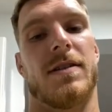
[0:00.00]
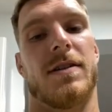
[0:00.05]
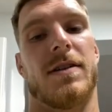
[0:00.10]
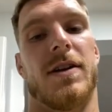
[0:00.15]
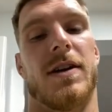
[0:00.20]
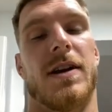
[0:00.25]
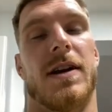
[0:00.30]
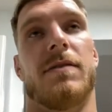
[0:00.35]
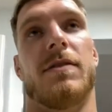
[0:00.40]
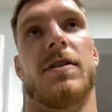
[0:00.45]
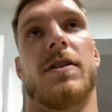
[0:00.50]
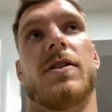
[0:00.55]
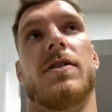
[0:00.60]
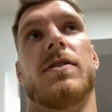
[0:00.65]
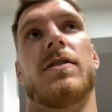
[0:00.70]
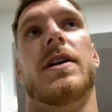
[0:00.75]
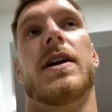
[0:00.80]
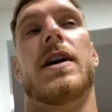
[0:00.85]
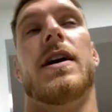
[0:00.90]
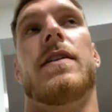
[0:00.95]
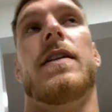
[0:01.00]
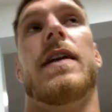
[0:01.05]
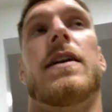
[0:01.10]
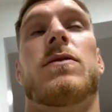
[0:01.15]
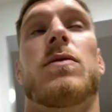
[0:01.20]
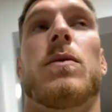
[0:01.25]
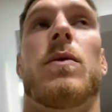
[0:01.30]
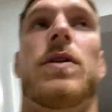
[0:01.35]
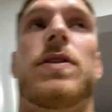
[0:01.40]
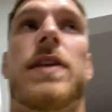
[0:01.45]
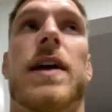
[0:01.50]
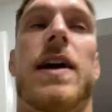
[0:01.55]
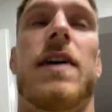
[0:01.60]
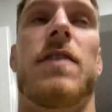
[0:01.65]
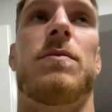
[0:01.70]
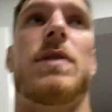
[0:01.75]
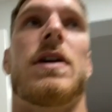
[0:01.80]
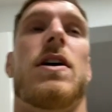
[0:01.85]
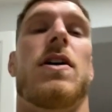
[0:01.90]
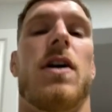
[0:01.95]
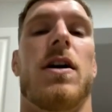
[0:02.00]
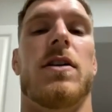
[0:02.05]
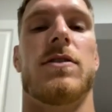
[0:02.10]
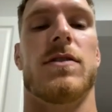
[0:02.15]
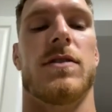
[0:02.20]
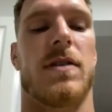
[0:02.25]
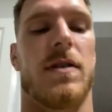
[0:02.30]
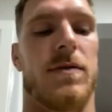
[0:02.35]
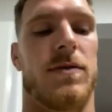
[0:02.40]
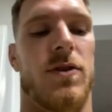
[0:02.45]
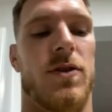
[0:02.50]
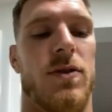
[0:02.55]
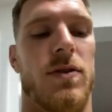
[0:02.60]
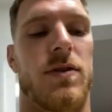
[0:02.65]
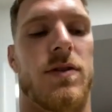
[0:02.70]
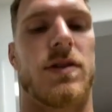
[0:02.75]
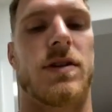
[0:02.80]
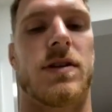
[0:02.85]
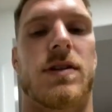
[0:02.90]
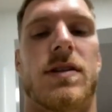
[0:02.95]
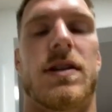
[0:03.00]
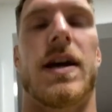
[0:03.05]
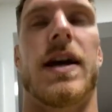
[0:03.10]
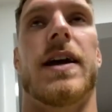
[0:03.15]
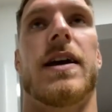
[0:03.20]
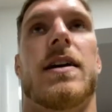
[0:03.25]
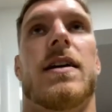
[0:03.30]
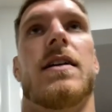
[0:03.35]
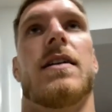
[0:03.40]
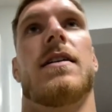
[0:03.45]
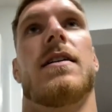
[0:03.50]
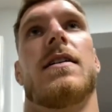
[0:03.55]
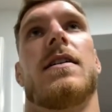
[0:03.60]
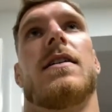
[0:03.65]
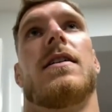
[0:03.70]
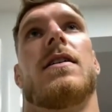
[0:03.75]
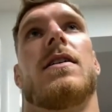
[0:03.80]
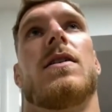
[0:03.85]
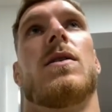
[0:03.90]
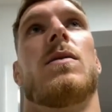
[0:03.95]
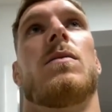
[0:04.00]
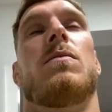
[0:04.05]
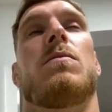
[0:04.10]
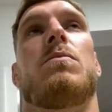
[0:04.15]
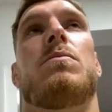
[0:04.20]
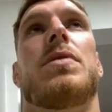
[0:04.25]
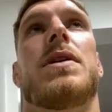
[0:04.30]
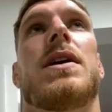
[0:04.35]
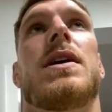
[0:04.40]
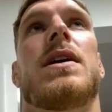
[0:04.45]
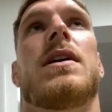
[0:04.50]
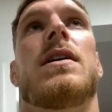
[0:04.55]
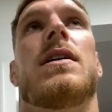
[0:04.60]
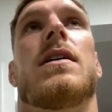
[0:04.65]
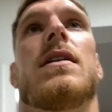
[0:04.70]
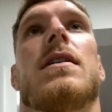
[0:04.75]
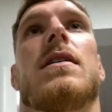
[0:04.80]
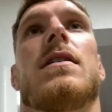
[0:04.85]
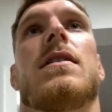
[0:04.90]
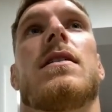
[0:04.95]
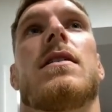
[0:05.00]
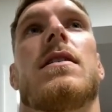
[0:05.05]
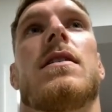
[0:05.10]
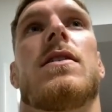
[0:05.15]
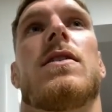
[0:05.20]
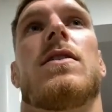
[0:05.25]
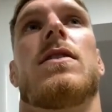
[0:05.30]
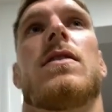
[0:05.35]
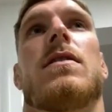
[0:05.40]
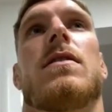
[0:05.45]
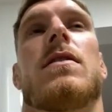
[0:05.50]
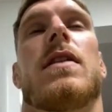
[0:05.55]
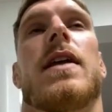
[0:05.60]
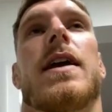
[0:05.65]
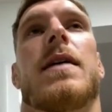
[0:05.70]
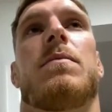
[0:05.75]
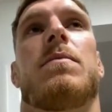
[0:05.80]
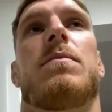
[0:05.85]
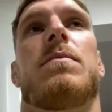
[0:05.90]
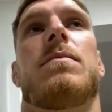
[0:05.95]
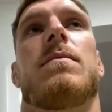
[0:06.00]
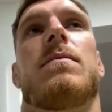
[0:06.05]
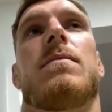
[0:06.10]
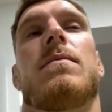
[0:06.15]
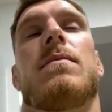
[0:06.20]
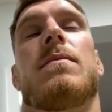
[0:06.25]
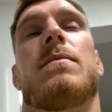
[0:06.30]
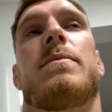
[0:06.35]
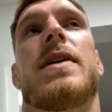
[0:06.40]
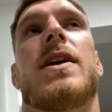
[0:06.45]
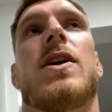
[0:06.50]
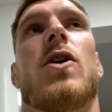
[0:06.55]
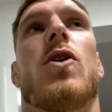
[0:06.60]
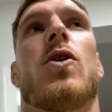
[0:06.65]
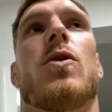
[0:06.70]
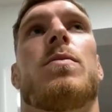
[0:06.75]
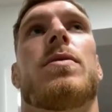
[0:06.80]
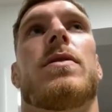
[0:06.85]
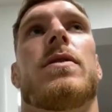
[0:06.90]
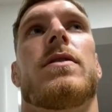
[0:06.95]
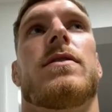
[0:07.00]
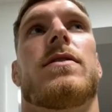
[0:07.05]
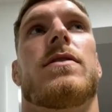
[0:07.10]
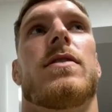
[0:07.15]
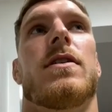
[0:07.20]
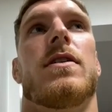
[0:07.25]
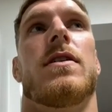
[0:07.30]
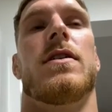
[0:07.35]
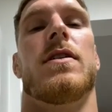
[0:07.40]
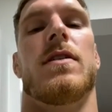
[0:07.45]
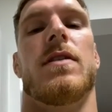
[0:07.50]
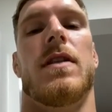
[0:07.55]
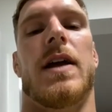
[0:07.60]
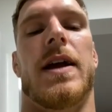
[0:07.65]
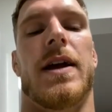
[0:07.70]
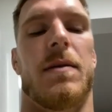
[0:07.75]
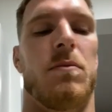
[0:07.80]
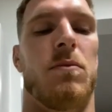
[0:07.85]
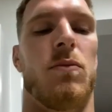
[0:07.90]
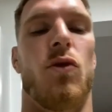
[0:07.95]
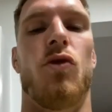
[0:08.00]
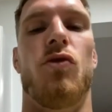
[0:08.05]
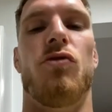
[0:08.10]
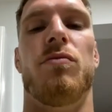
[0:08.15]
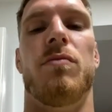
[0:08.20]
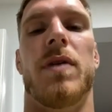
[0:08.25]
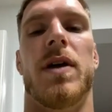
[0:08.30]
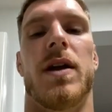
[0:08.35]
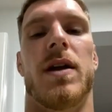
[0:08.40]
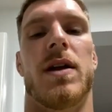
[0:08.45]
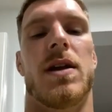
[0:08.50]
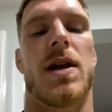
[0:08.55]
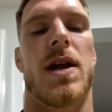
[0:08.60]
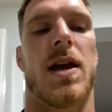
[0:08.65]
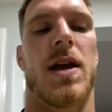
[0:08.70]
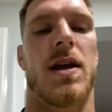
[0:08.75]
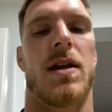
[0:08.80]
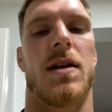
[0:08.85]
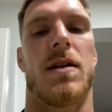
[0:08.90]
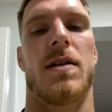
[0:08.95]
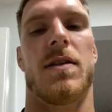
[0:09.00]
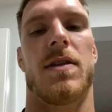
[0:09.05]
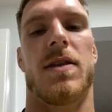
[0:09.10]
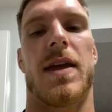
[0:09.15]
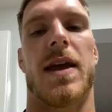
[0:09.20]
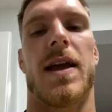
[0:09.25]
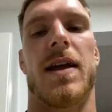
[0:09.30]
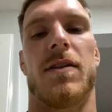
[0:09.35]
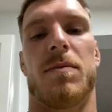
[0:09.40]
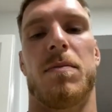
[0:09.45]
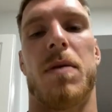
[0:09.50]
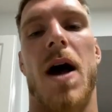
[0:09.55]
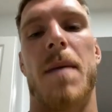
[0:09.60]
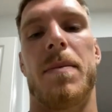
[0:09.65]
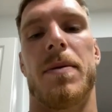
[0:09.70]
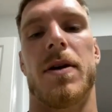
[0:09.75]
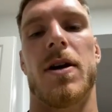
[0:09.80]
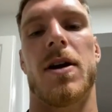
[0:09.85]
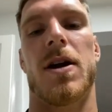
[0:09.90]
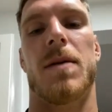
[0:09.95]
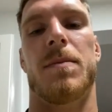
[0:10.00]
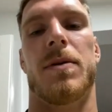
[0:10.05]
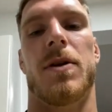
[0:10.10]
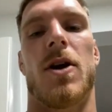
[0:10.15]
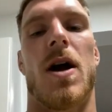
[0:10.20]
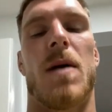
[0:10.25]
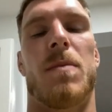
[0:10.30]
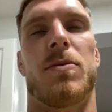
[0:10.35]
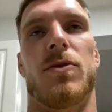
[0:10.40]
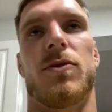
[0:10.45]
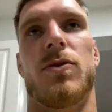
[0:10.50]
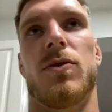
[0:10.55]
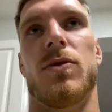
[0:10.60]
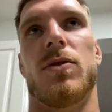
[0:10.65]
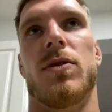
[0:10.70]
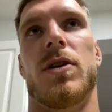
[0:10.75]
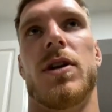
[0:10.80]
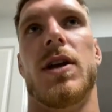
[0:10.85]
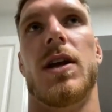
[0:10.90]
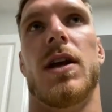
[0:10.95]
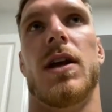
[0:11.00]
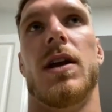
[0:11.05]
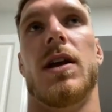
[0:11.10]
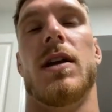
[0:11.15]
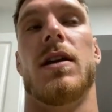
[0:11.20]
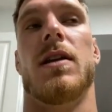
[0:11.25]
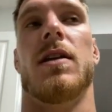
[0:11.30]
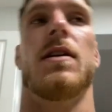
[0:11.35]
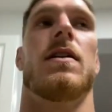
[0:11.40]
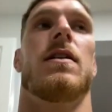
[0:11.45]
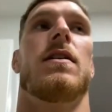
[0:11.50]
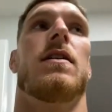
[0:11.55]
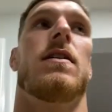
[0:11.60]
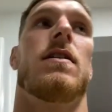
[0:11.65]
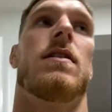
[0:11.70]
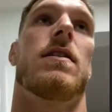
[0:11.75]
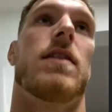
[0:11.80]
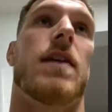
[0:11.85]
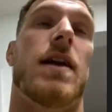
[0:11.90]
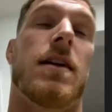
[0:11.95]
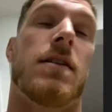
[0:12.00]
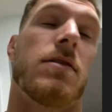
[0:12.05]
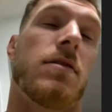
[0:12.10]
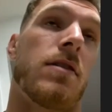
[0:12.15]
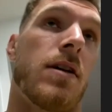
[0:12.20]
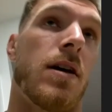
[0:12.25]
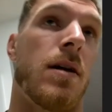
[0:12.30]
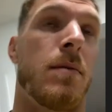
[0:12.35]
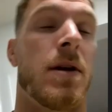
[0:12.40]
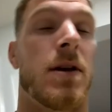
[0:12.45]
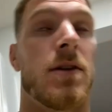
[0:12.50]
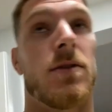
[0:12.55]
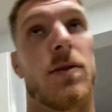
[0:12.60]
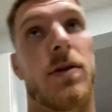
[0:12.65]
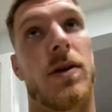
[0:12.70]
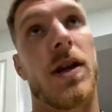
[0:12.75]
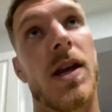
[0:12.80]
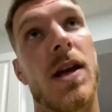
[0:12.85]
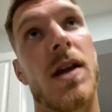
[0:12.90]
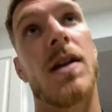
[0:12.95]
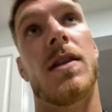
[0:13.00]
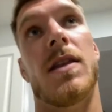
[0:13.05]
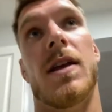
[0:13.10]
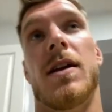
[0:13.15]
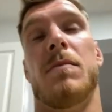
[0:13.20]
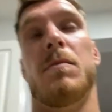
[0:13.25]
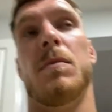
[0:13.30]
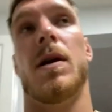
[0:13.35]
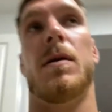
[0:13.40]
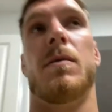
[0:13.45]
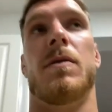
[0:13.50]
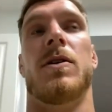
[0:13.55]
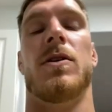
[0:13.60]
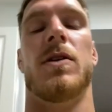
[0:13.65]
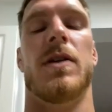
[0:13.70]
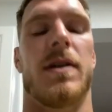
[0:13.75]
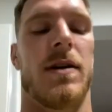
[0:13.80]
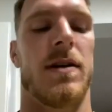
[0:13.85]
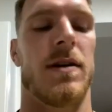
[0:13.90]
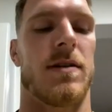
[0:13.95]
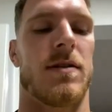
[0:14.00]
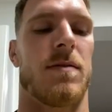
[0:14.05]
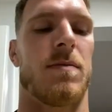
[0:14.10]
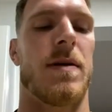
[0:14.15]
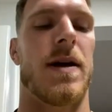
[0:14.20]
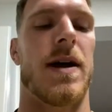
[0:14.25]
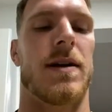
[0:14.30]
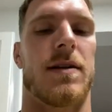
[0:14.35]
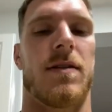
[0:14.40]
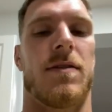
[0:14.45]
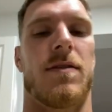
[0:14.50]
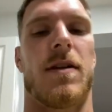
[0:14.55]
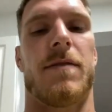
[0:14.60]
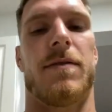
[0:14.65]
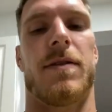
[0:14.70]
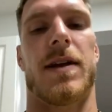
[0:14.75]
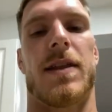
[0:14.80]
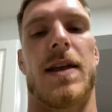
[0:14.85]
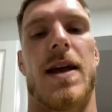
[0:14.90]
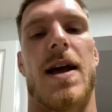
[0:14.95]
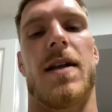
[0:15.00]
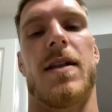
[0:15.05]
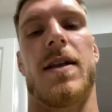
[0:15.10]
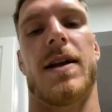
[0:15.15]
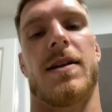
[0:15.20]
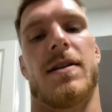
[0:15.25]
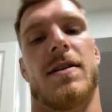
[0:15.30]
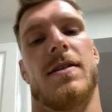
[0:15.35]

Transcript: You never know. Yeah. That's what one thing I've been conscious of too is just like be like be open to like movement and things popping up and opportunity and things coming to an end that maybe you didn't expect and stuff like that. Like